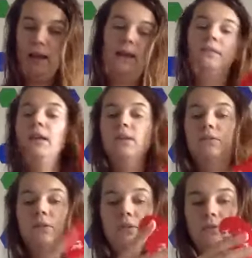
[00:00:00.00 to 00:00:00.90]
and
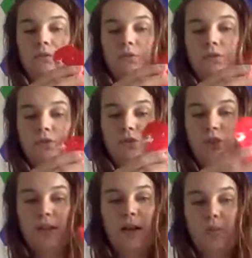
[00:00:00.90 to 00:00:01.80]
then
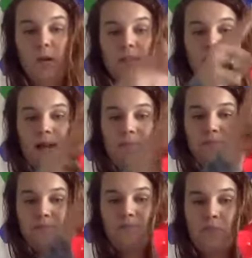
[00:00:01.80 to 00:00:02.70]
just cut one
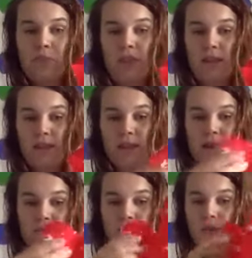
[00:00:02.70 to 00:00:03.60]
time like
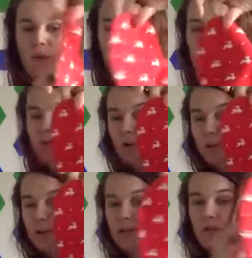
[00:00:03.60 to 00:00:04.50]
that. So you get one
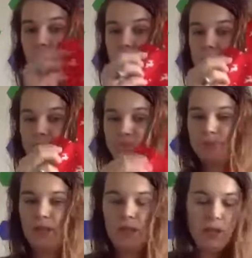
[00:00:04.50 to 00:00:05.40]
going either way.
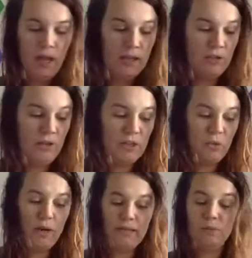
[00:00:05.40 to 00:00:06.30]
And do that
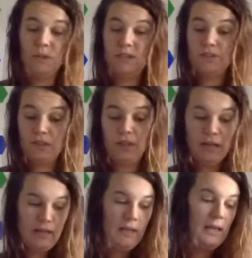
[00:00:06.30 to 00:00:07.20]
twice, once for the
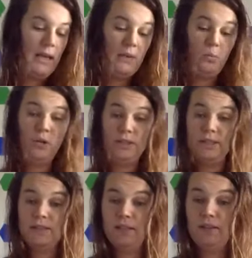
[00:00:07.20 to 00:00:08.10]
lining and
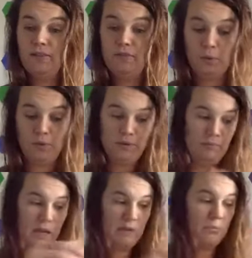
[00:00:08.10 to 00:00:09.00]
once for the
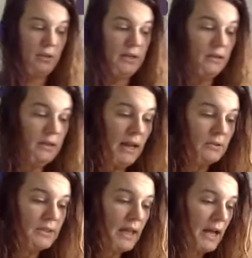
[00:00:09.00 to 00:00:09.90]
main print on the
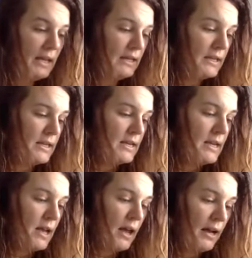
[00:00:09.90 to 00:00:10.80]
outside.
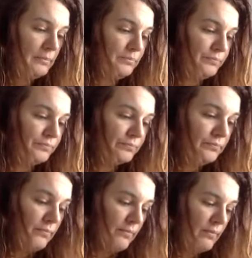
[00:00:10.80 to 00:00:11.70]
Um,
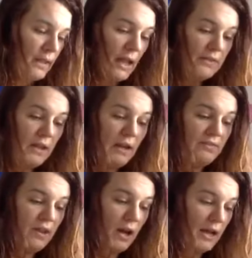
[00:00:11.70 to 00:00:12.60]
and then
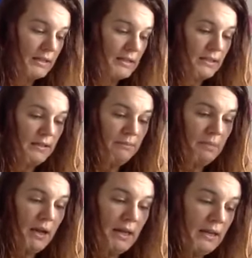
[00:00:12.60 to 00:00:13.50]
I've got
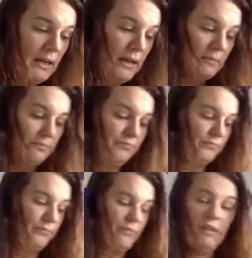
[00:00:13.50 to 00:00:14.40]
my um,
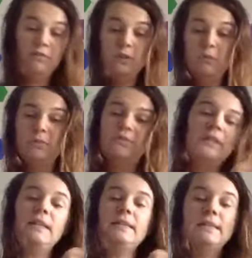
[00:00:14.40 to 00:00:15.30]
fusible
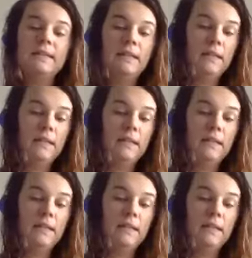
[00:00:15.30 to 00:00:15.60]
fleece